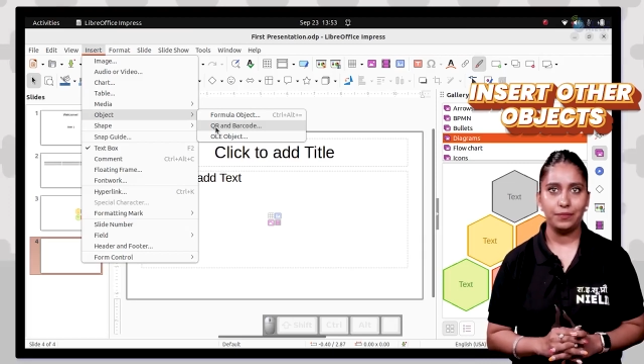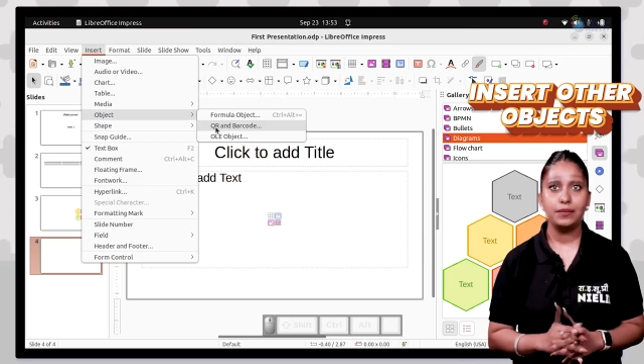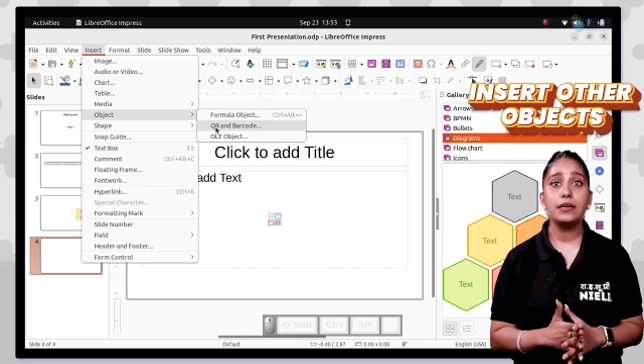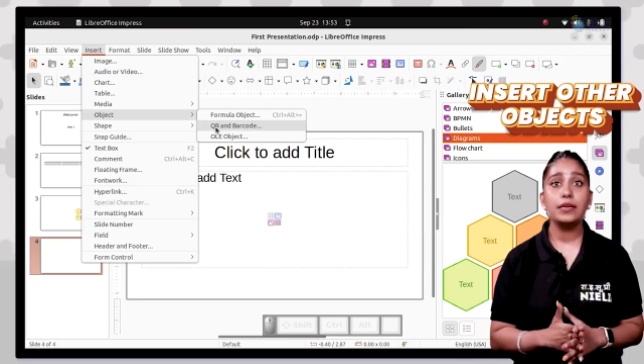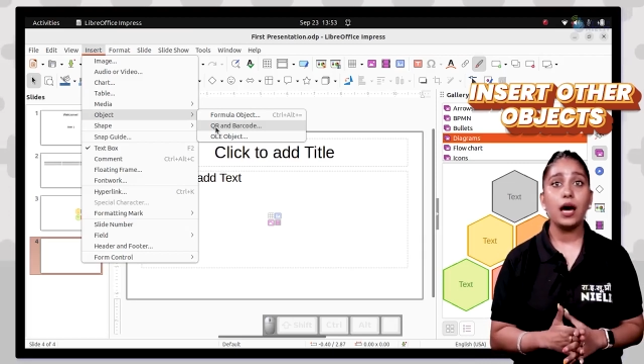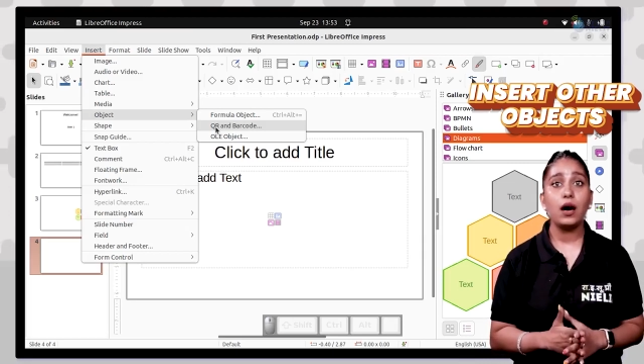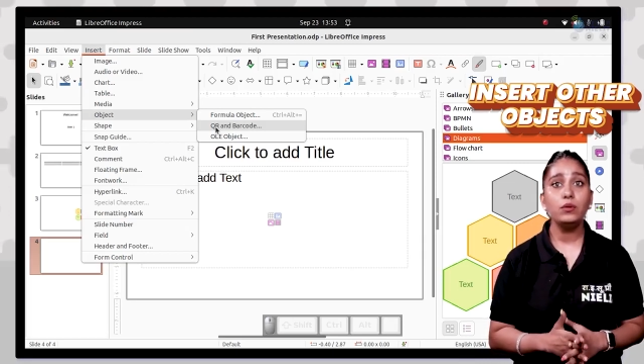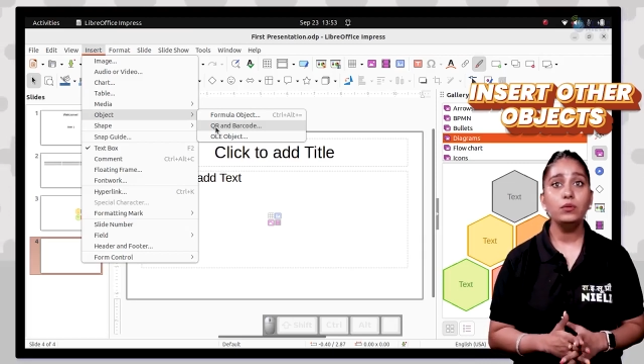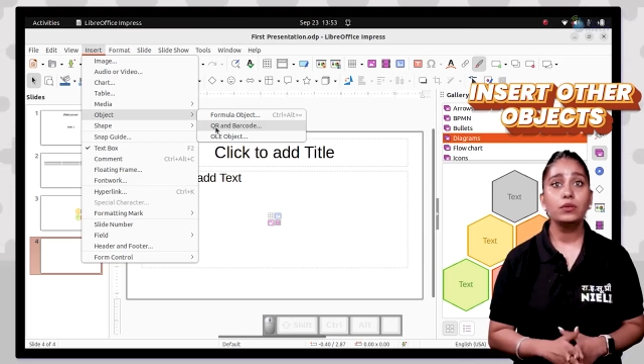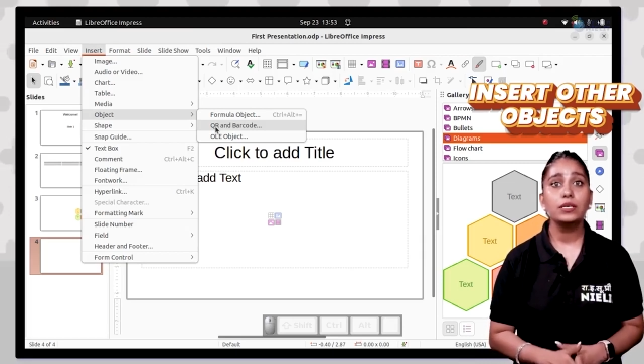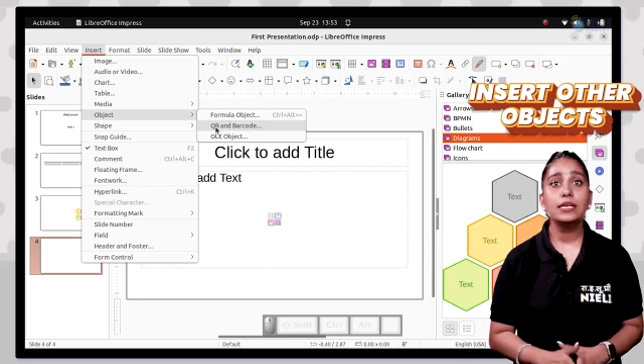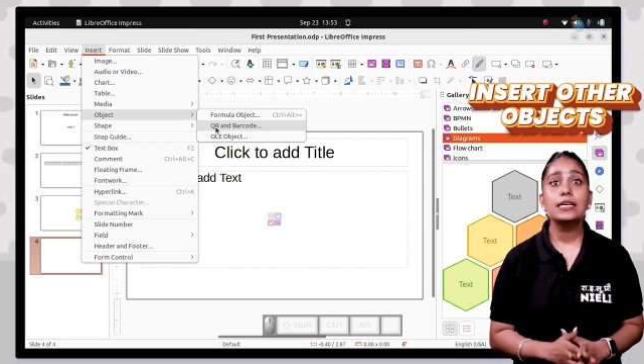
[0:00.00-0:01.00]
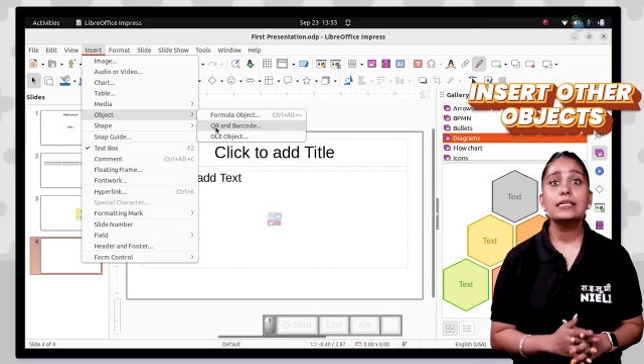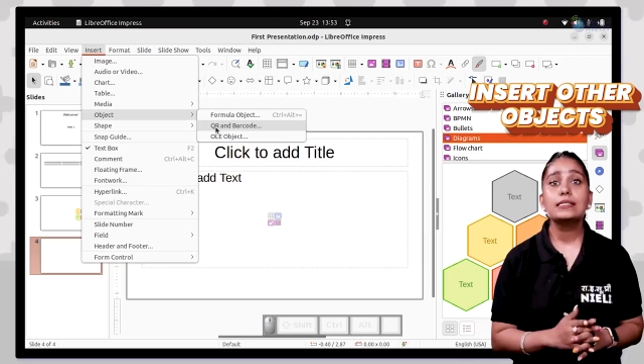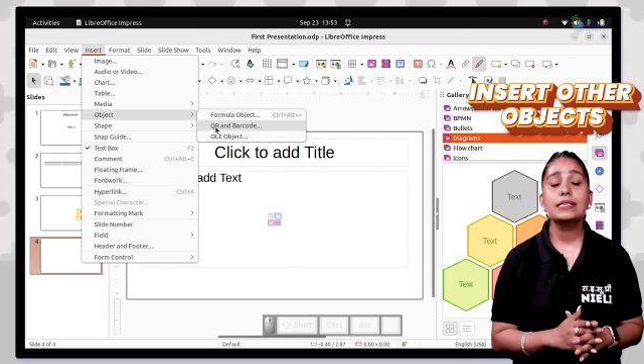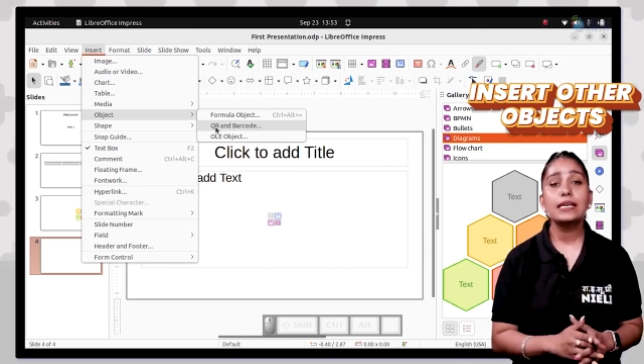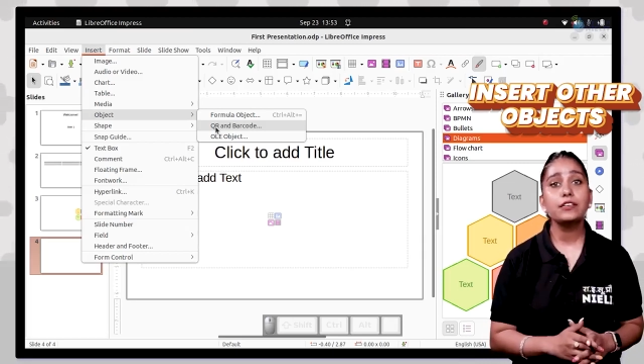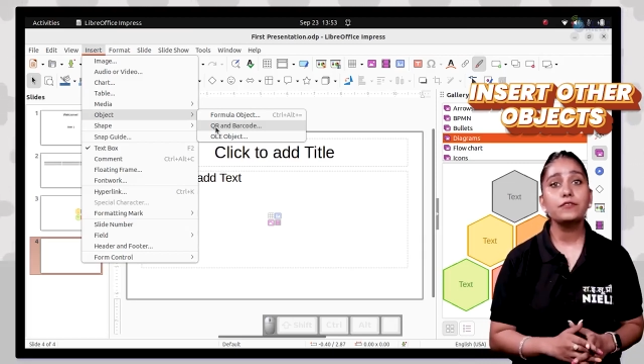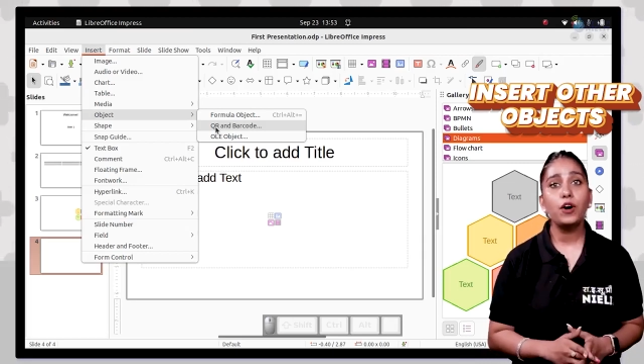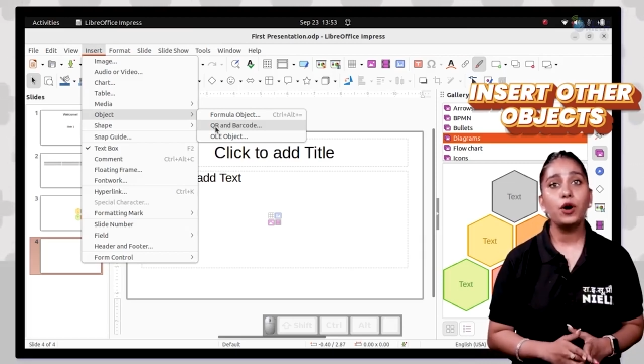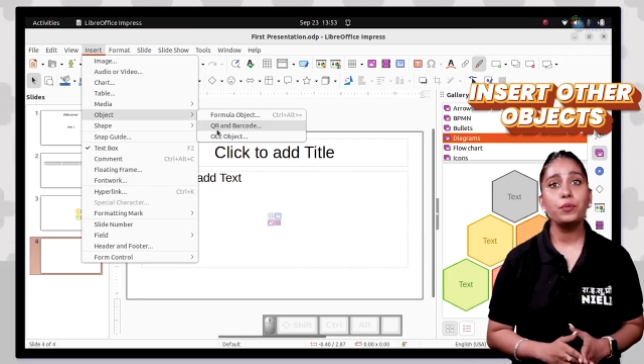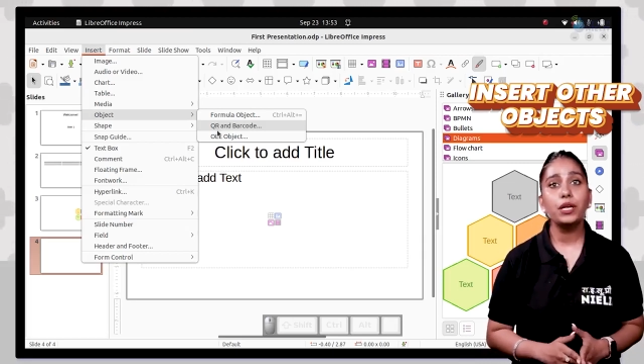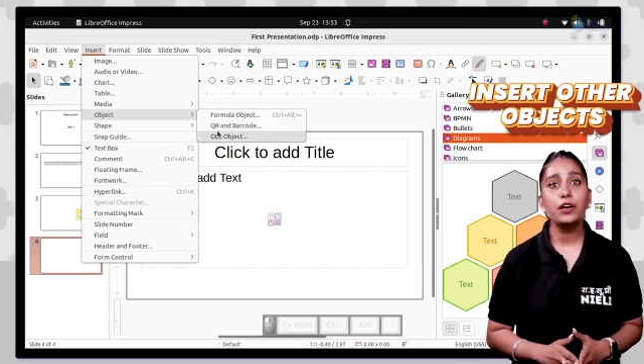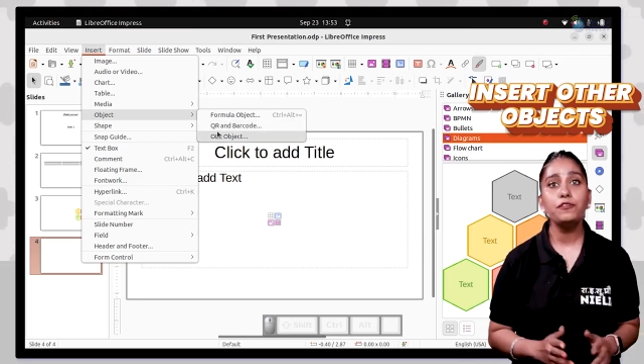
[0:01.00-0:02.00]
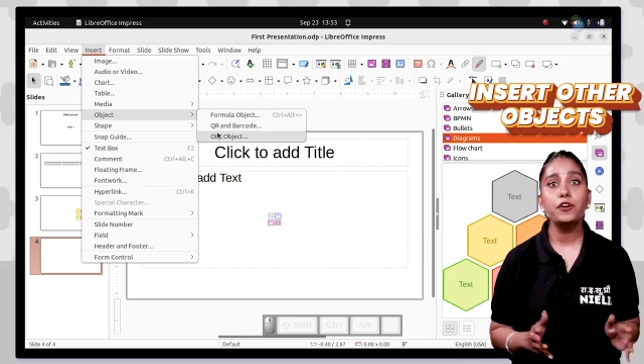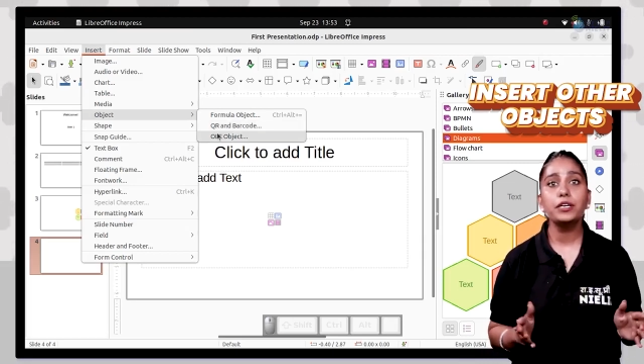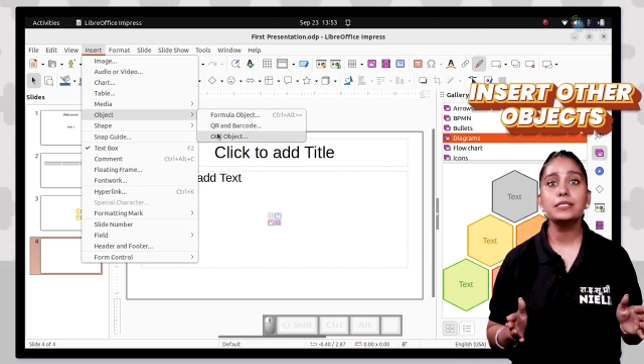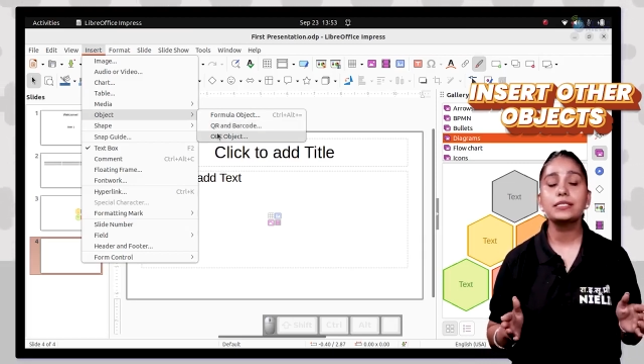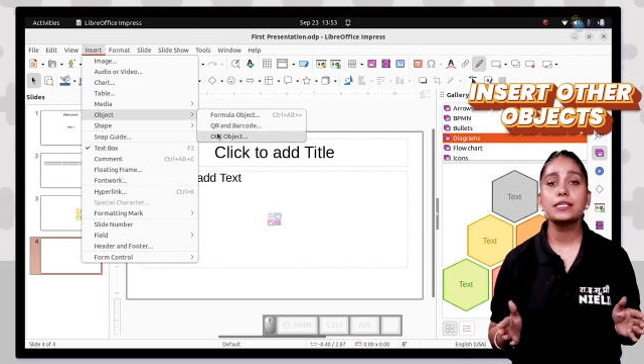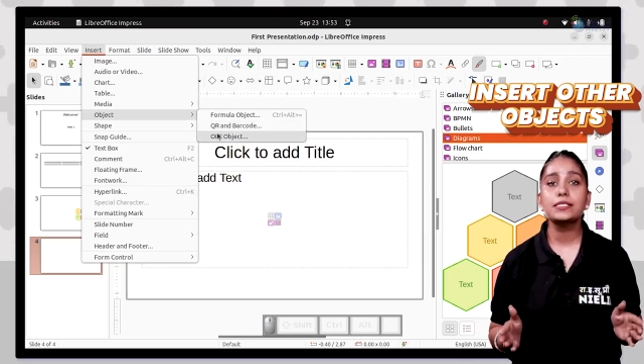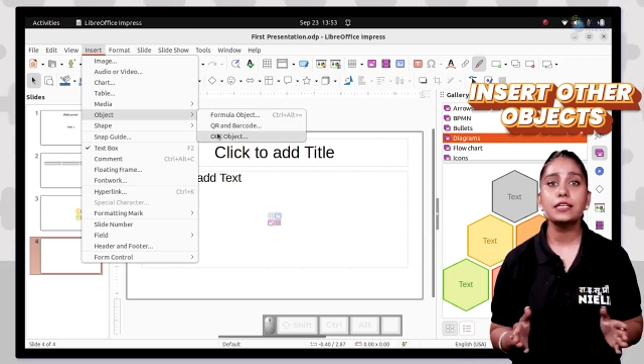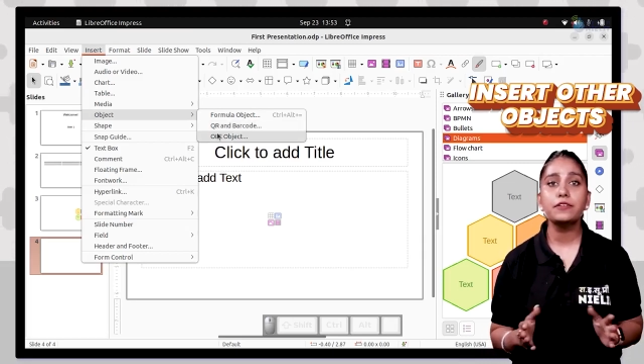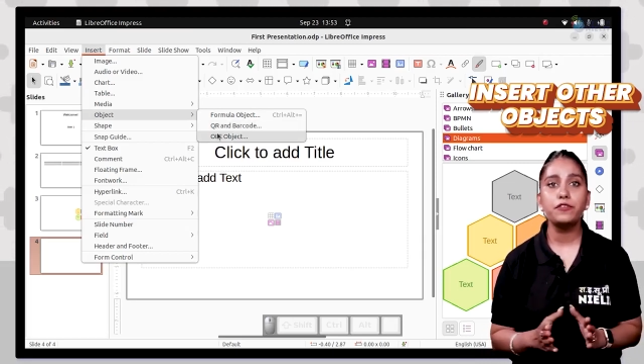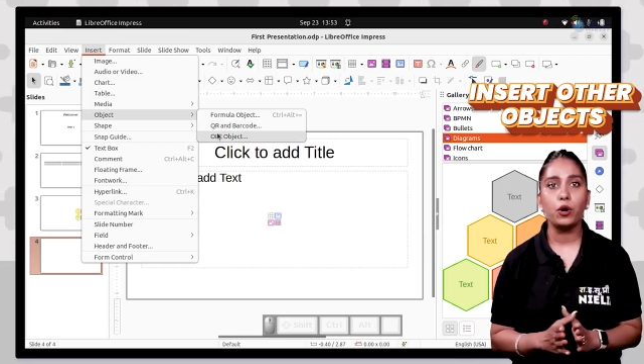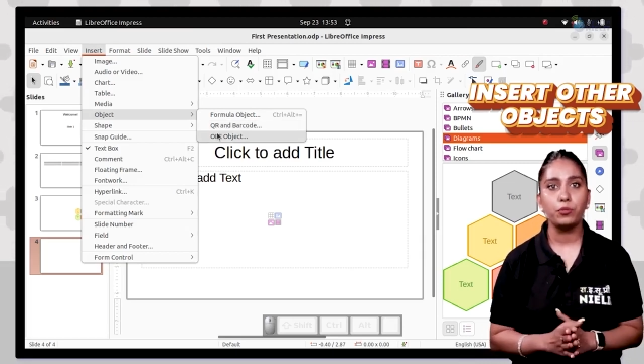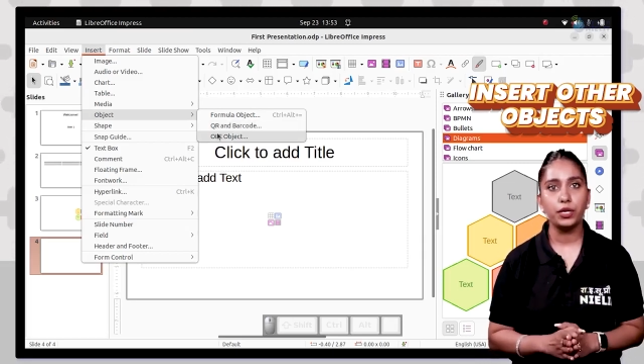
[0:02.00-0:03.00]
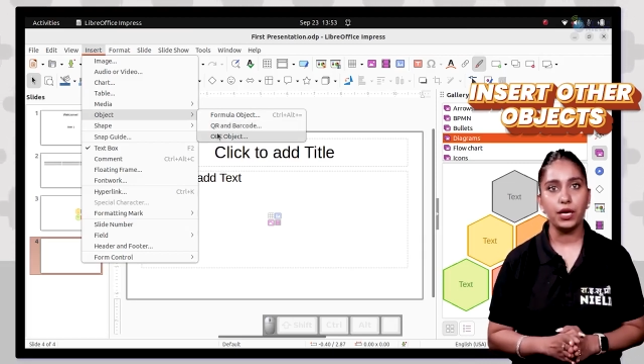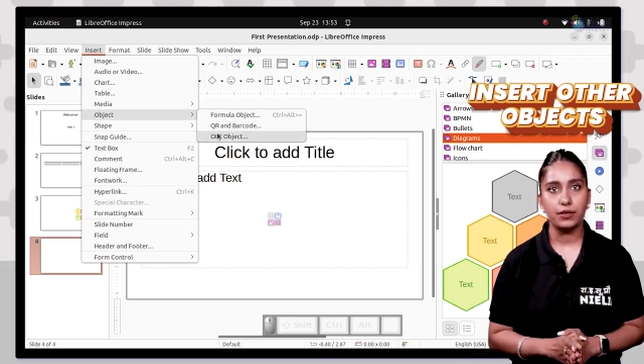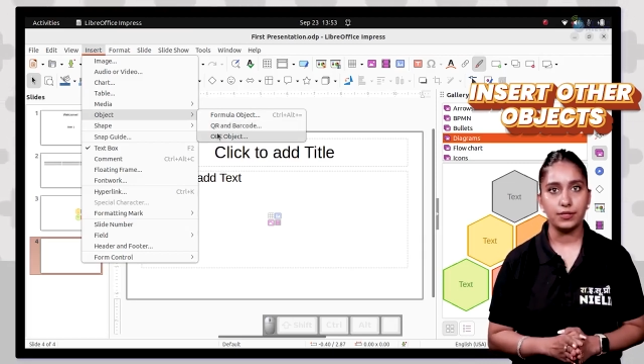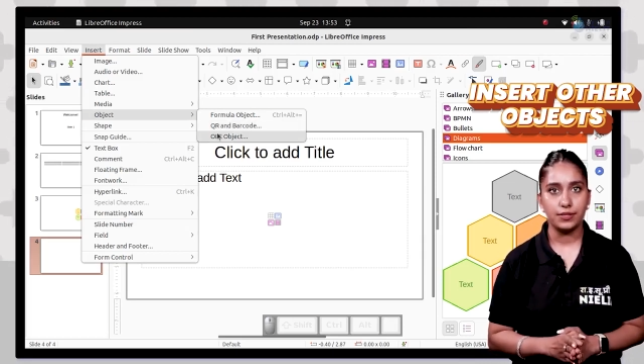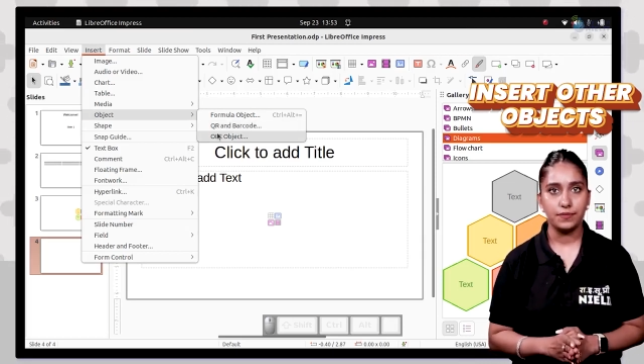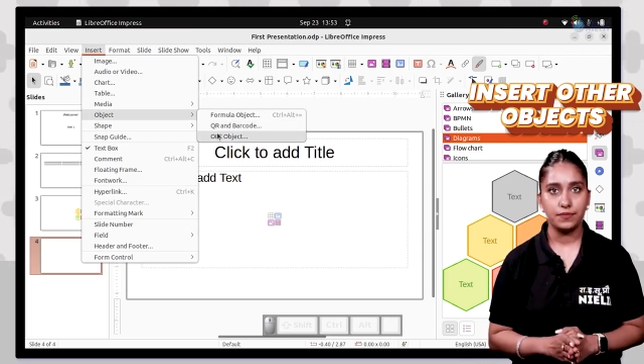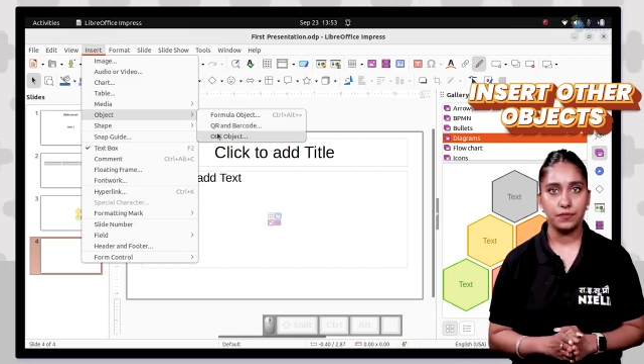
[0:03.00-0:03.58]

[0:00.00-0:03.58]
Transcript: Now select Formula for inserting formulas.